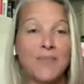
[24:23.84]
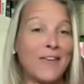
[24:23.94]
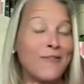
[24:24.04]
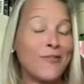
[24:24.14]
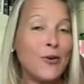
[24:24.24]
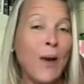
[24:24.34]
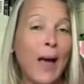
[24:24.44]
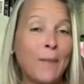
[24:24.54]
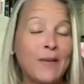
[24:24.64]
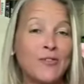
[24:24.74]
if you
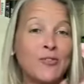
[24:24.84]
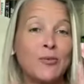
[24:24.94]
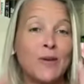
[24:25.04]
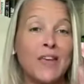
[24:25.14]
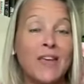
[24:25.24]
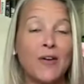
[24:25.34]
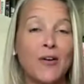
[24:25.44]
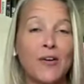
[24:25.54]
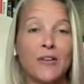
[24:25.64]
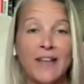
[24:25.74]
happen to
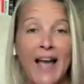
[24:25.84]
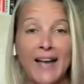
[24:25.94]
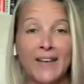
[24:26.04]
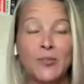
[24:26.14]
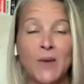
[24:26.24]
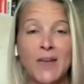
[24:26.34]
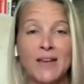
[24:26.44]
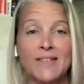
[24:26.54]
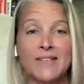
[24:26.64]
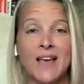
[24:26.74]
hear last
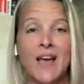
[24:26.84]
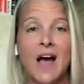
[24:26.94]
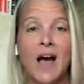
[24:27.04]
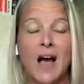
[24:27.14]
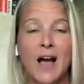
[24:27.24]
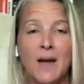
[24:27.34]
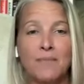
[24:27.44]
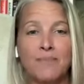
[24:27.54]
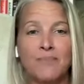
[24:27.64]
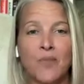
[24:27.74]
week's
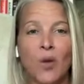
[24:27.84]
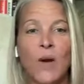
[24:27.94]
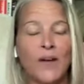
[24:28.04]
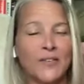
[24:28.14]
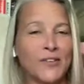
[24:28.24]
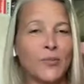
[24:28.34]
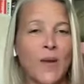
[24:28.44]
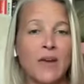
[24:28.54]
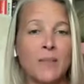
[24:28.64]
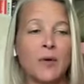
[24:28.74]
wellness
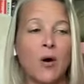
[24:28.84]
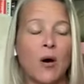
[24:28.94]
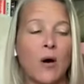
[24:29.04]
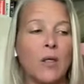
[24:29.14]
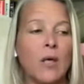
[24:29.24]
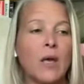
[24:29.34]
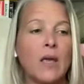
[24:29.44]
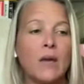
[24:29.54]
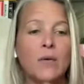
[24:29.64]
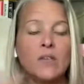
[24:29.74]
wake up call,
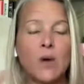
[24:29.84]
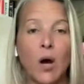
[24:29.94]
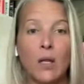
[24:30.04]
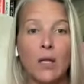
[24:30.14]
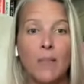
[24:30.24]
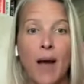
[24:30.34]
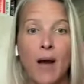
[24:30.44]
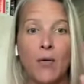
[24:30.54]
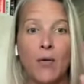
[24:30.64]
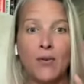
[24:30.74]
it was all
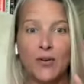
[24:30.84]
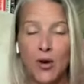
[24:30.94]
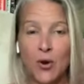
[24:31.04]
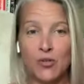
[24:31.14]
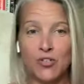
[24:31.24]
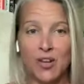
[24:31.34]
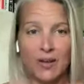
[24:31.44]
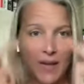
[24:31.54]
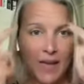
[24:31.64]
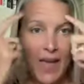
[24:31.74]
about
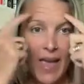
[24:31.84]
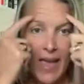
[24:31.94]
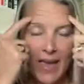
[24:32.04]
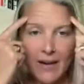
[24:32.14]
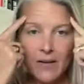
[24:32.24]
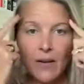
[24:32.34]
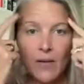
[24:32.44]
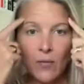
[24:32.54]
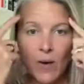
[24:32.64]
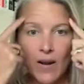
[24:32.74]
coaching and
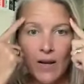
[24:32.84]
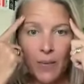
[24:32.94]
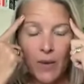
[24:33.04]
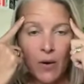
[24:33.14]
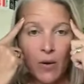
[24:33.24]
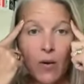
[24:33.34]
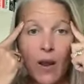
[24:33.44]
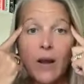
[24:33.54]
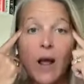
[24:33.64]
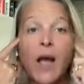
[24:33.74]
right up here.
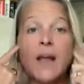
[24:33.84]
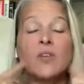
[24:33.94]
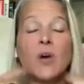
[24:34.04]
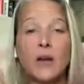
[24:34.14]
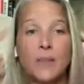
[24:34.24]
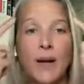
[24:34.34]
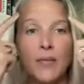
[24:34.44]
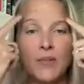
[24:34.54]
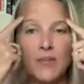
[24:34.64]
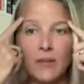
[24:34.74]
And I talk
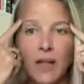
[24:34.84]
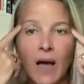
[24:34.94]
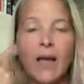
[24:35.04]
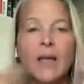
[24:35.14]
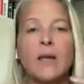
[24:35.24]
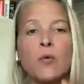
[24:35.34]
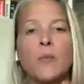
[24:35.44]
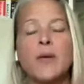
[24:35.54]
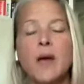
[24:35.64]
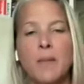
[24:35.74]
about this a lot, and we'll
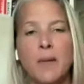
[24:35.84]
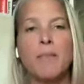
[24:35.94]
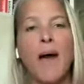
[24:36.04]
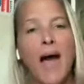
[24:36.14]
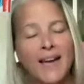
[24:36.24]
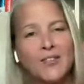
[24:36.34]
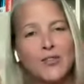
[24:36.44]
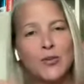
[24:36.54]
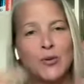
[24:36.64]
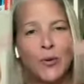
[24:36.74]
be coming back
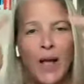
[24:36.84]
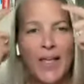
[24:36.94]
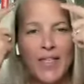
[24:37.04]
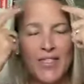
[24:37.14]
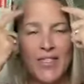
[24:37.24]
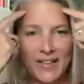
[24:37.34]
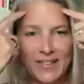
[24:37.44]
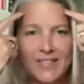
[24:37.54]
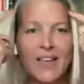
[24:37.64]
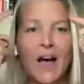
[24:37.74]
to
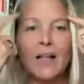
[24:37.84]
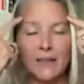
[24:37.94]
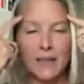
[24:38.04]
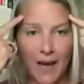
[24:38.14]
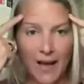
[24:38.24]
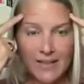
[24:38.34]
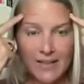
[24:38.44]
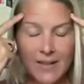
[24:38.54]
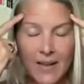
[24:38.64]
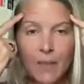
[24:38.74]
this a
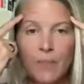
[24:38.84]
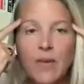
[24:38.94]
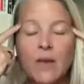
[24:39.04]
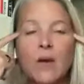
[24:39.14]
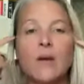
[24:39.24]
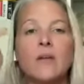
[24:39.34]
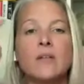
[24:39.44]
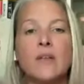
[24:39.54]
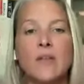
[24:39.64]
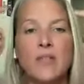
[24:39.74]
lot
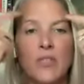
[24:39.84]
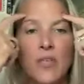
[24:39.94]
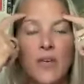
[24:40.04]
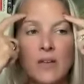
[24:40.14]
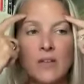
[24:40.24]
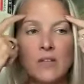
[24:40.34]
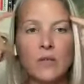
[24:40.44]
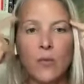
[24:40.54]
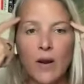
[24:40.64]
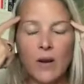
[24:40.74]
because this
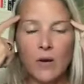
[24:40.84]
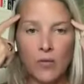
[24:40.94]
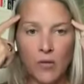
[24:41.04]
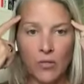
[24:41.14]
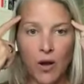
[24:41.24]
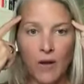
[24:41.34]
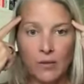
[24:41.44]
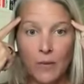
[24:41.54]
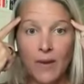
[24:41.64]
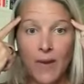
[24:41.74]
right here, the
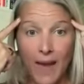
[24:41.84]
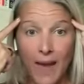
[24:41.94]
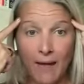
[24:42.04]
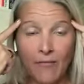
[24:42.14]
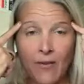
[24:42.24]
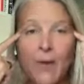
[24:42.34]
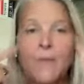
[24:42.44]
thoughts we have